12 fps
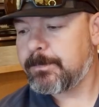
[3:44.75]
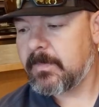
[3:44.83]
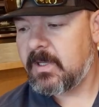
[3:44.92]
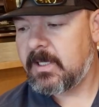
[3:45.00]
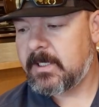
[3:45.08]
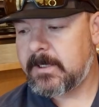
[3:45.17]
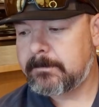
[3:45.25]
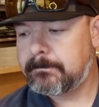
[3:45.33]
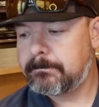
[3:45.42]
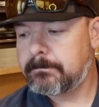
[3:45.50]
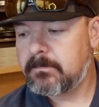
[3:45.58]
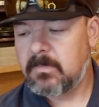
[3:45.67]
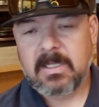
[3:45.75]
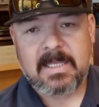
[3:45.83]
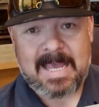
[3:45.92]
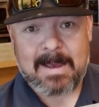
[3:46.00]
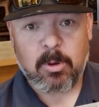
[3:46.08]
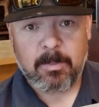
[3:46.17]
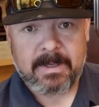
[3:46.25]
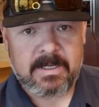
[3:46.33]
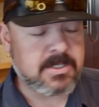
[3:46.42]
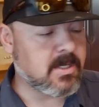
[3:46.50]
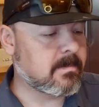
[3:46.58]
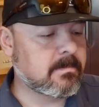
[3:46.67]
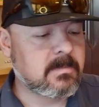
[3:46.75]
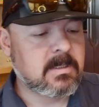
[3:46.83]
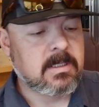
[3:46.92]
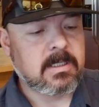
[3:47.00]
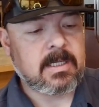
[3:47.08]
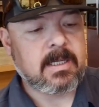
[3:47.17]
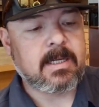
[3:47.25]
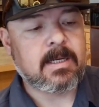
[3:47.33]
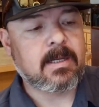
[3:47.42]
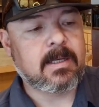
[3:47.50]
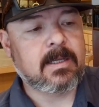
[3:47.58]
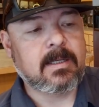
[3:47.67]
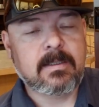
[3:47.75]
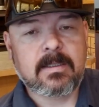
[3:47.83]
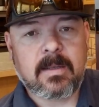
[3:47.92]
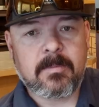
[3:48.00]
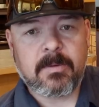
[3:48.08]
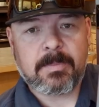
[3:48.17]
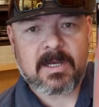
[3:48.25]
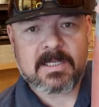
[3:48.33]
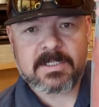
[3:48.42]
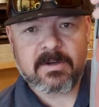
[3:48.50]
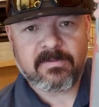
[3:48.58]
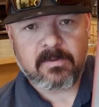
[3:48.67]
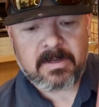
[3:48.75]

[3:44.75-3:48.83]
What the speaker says: camo paint job. And I'm gonna pause here for a